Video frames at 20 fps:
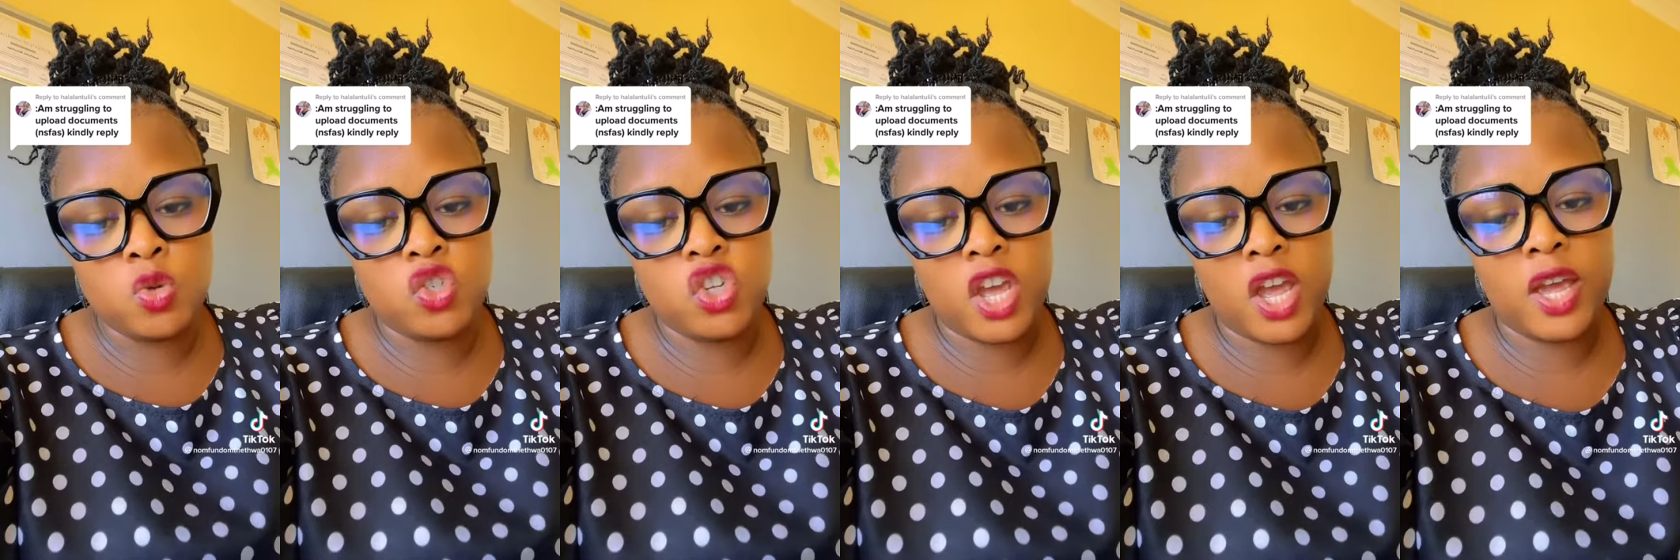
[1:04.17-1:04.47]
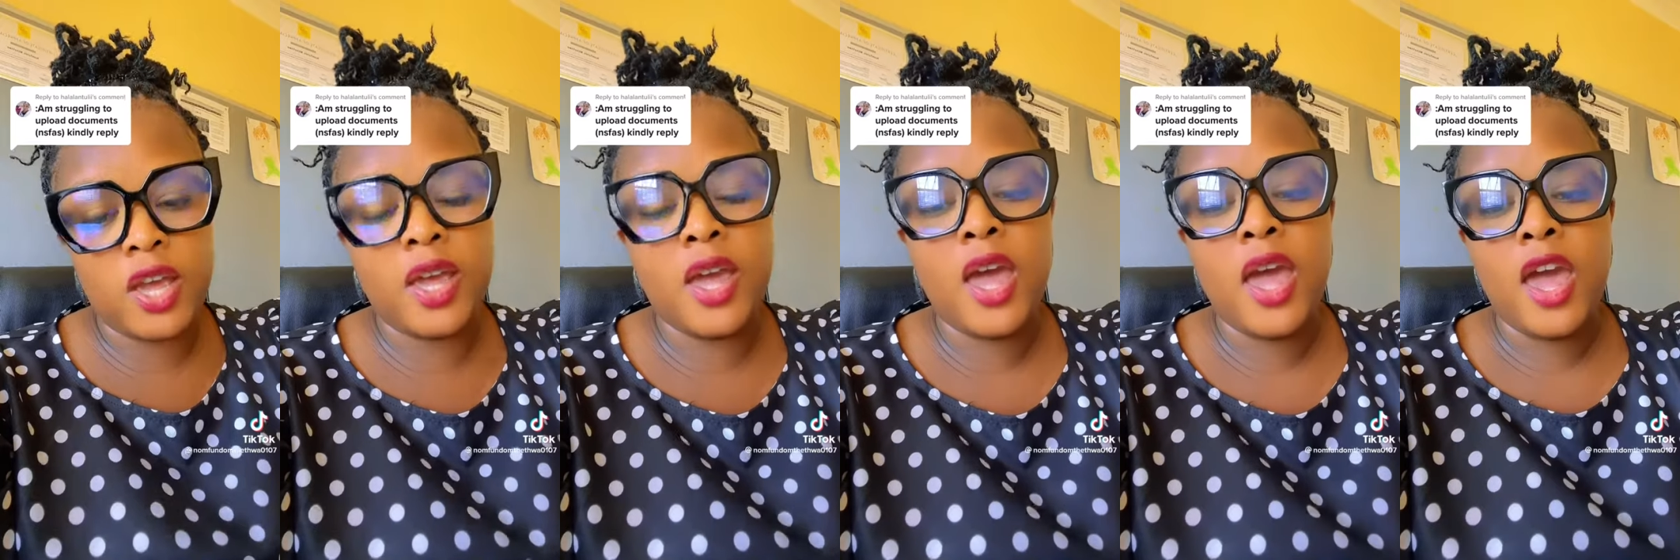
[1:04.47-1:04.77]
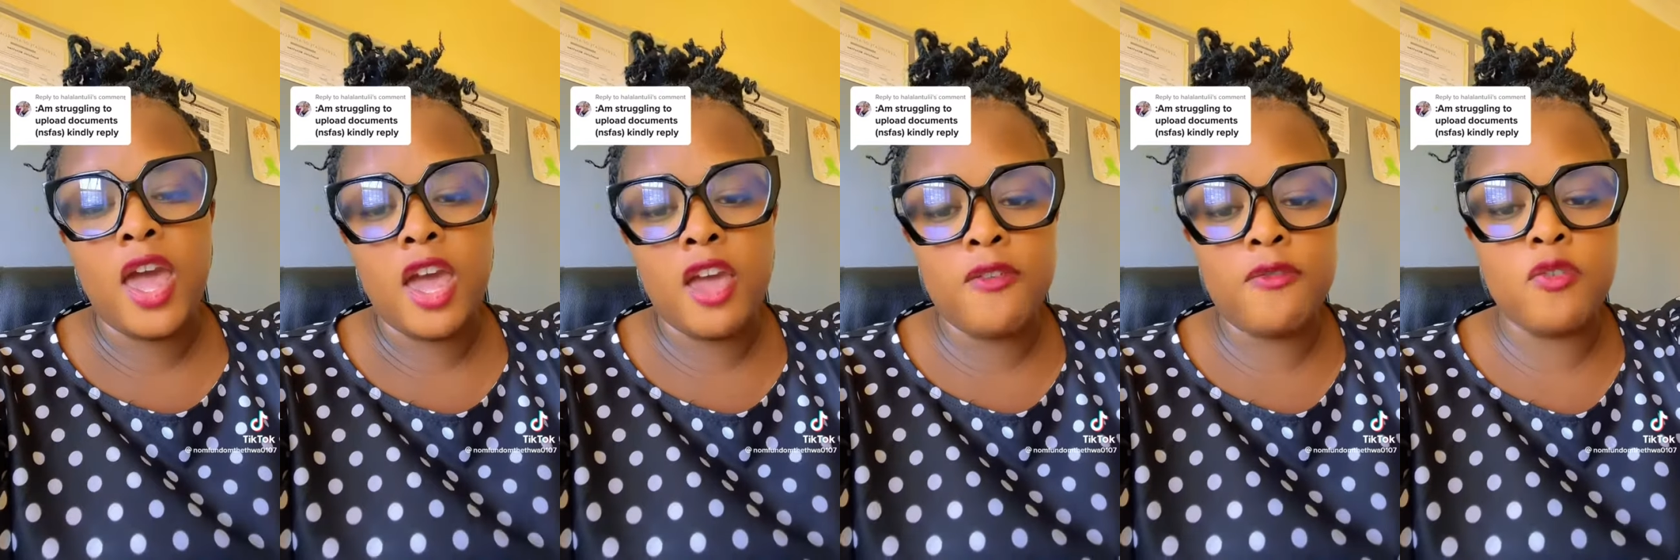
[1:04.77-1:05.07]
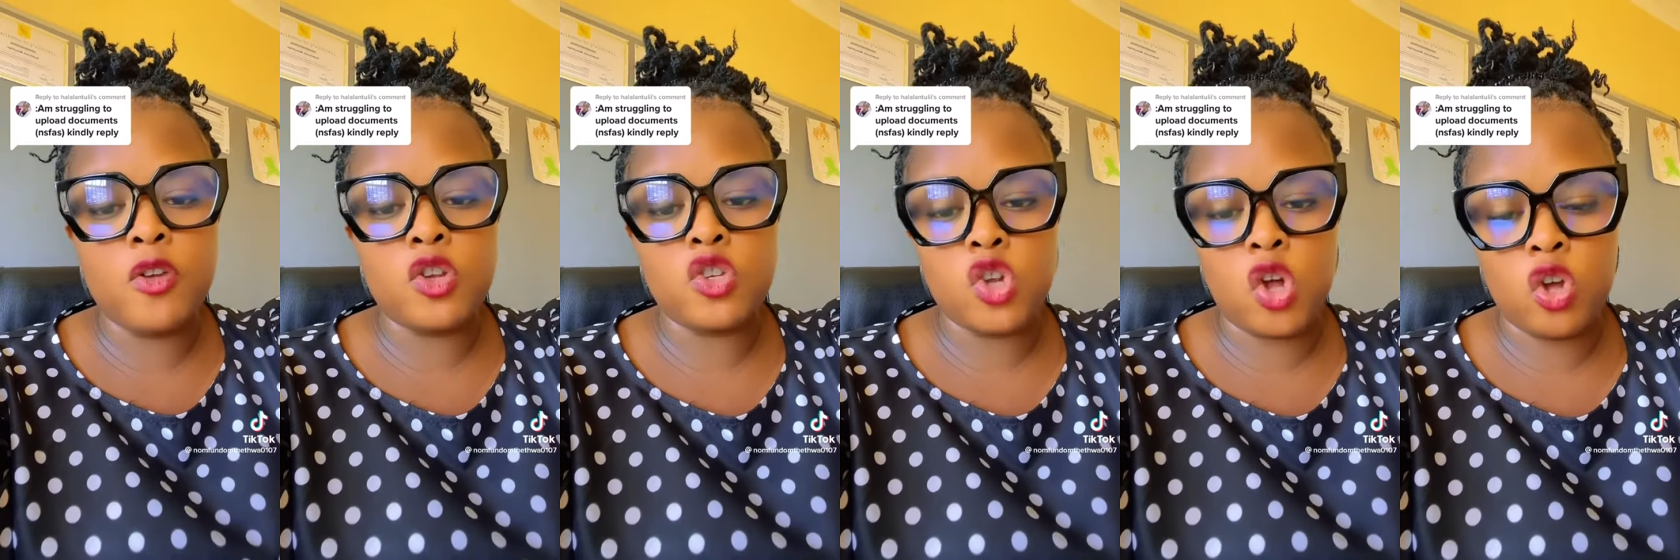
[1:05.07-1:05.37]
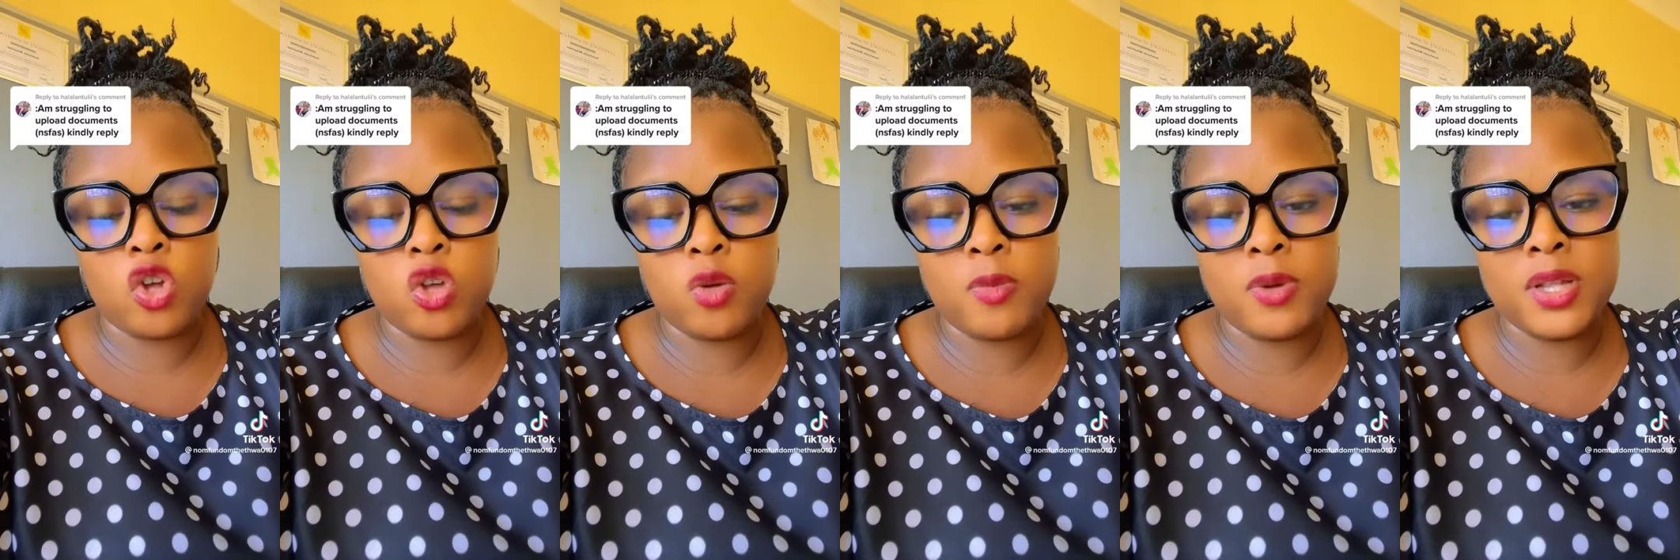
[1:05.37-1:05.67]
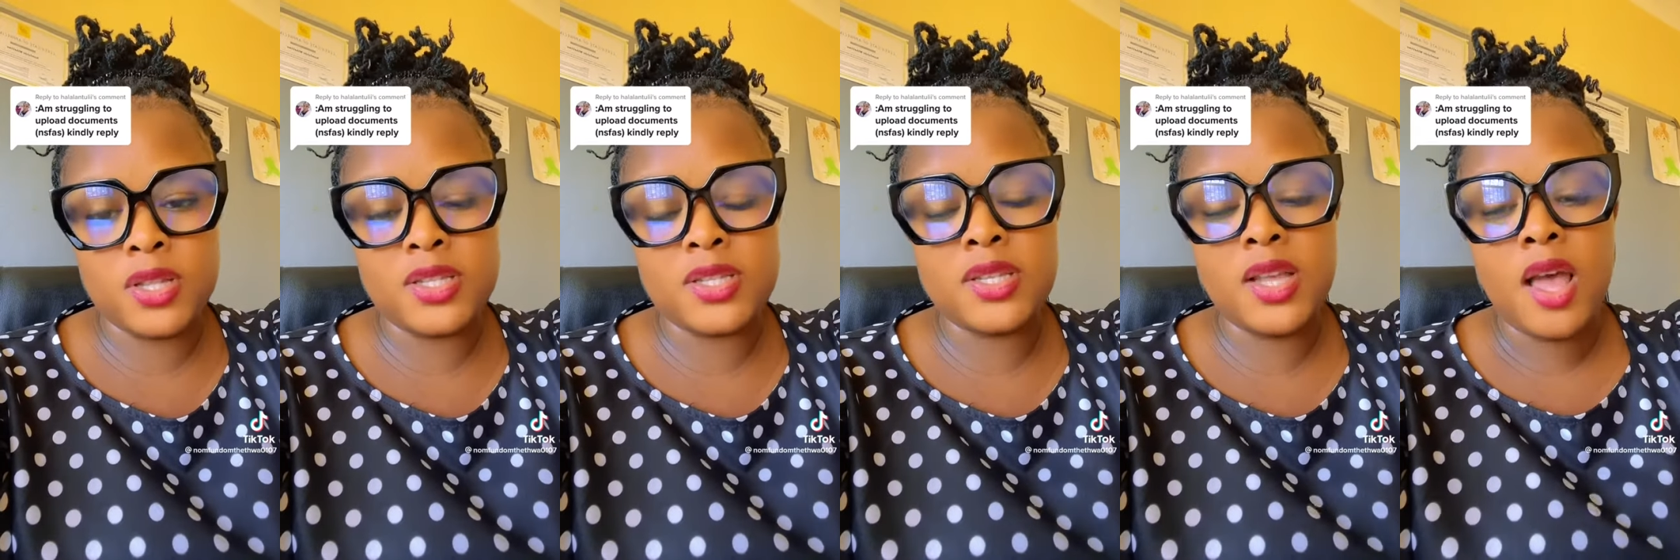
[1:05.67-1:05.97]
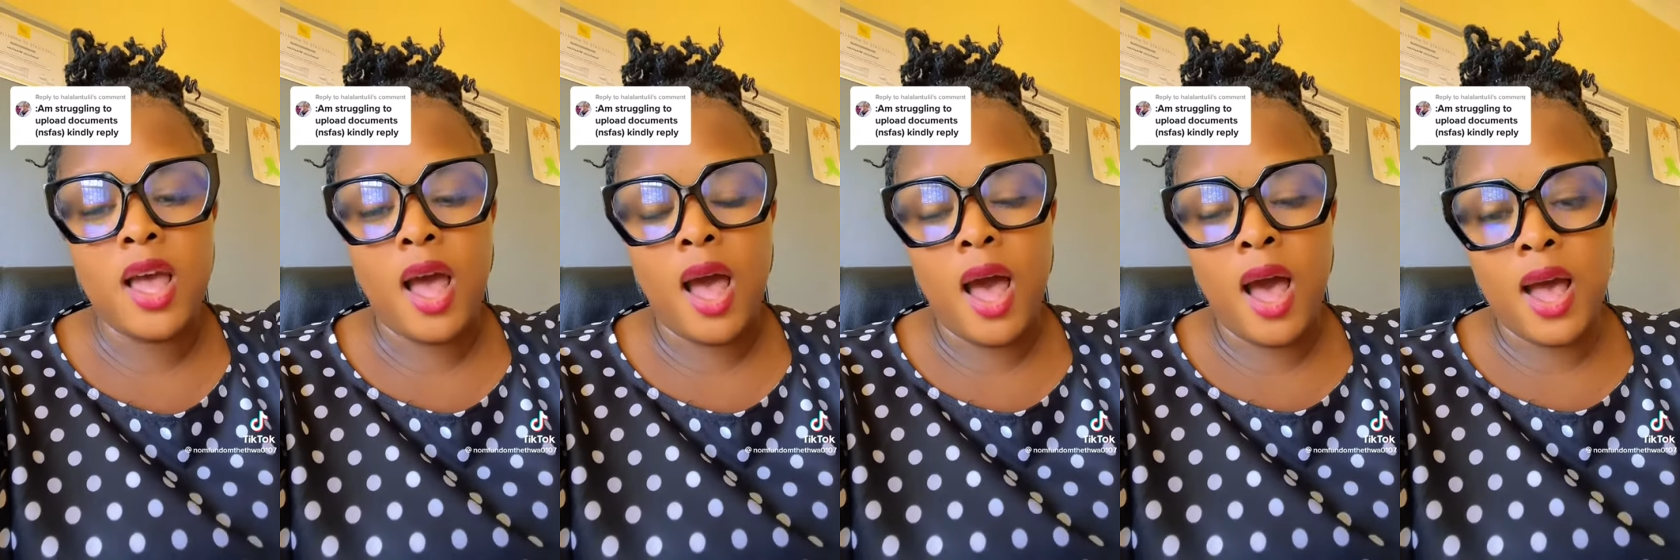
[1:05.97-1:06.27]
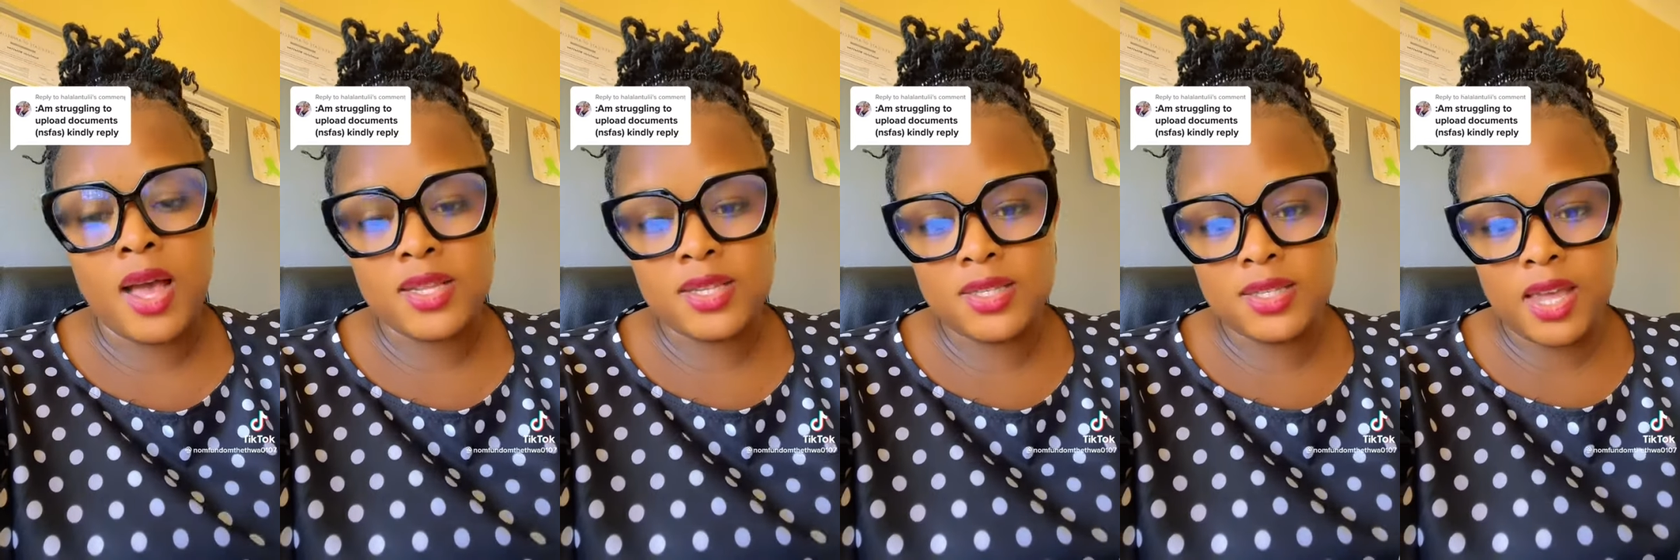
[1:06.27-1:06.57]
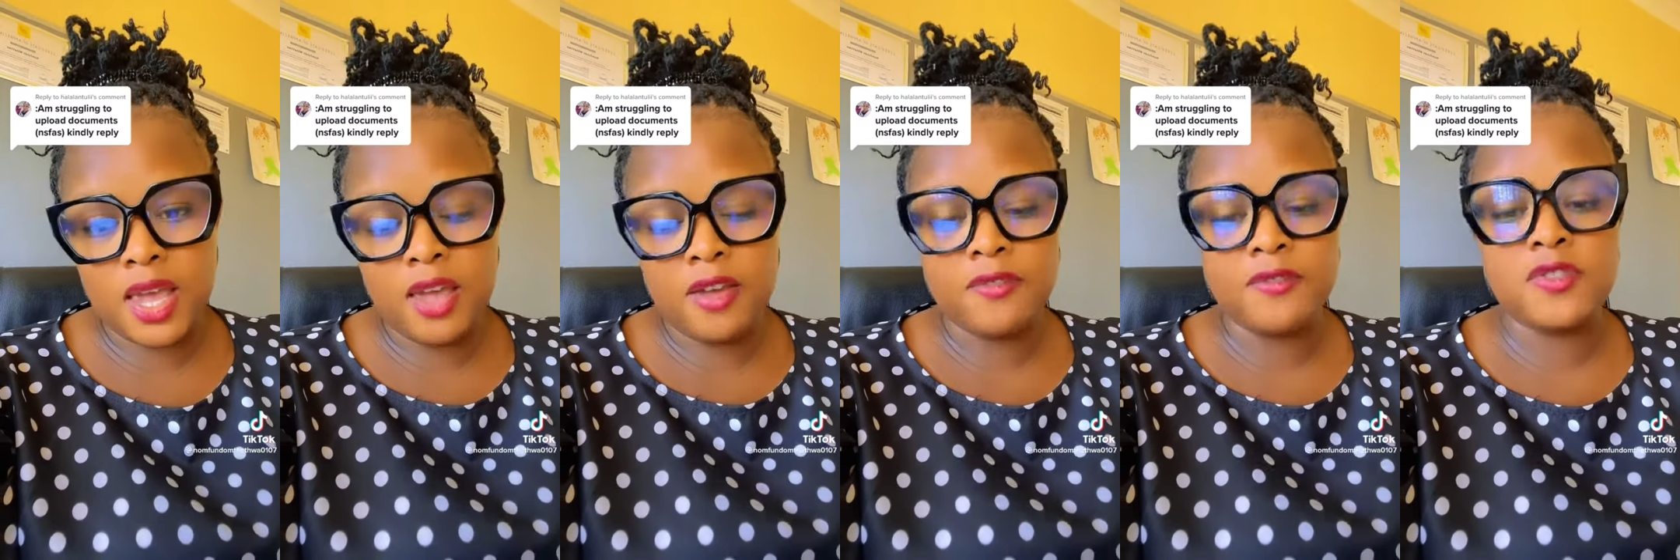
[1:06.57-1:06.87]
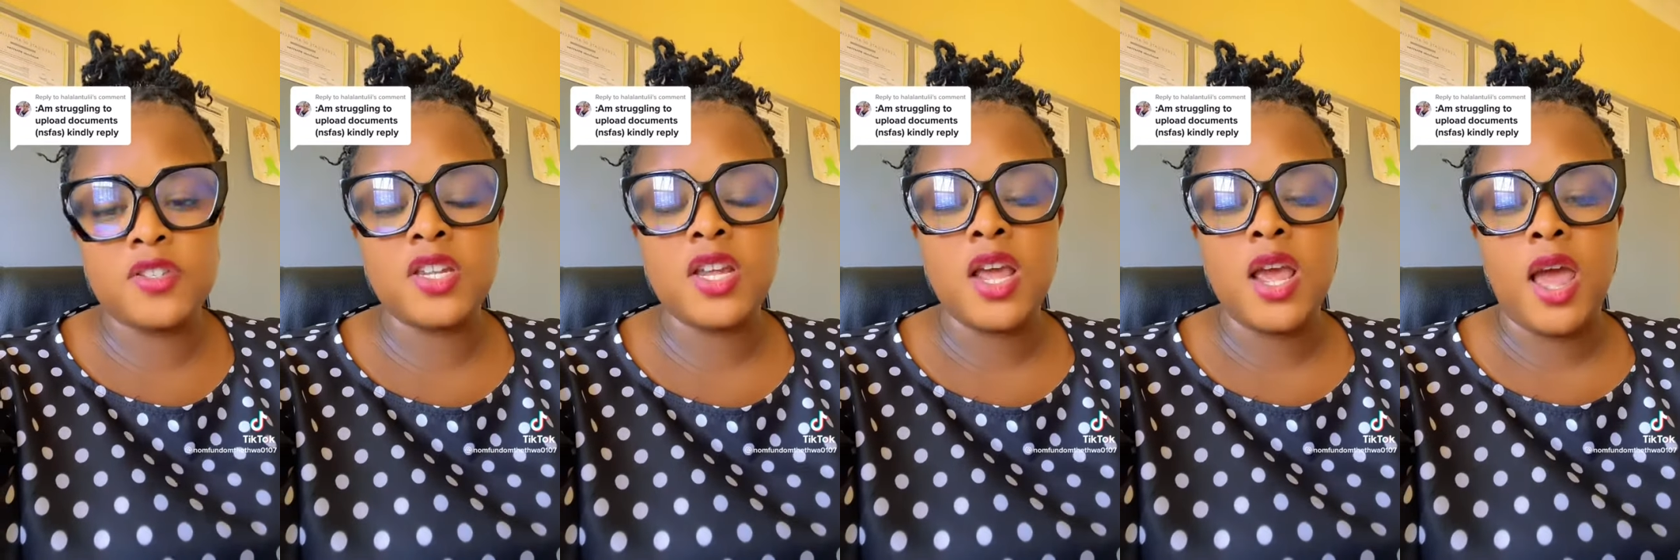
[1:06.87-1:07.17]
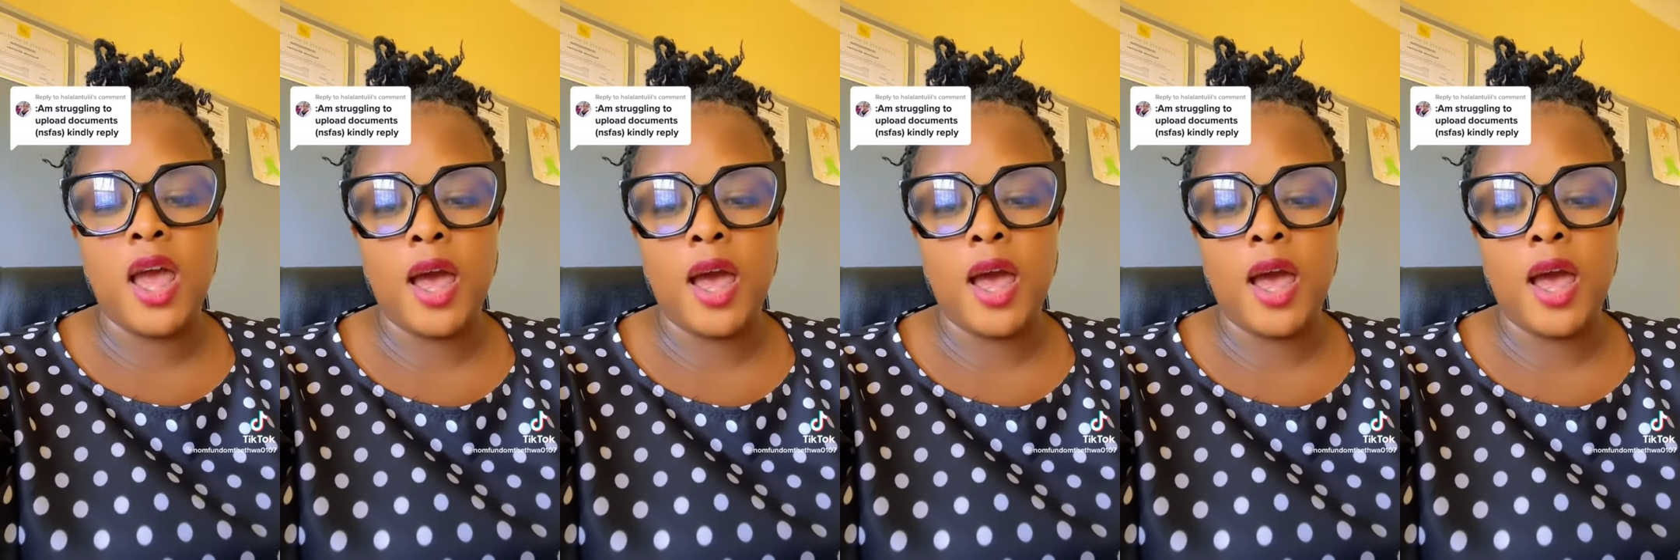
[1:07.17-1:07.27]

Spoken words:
check if your documents are saved